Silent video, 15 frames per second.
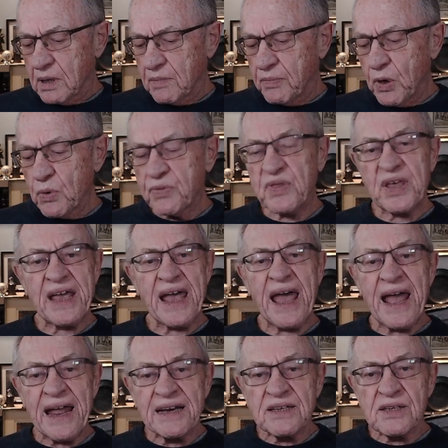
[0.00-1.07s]
Both the
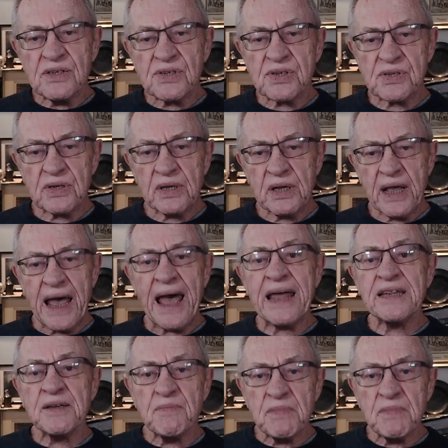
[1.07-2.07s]
ends and the